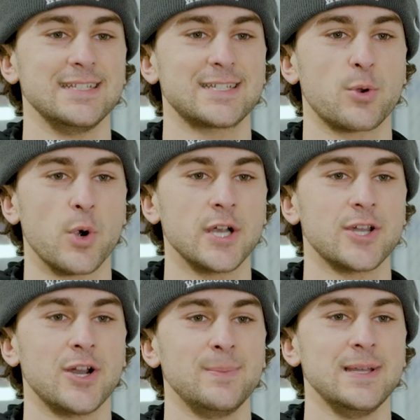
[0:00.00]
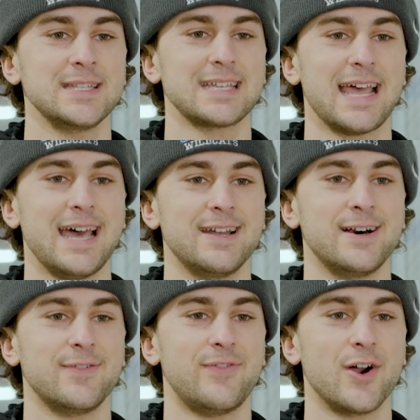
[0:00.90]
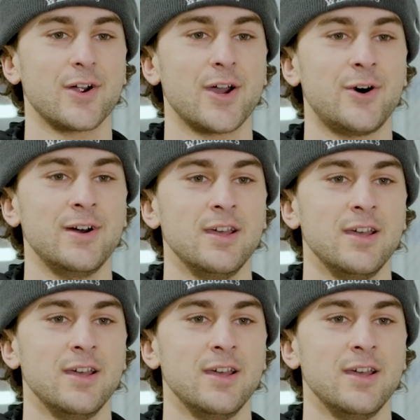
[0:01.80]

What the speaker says: squirt tournaments at Fargo.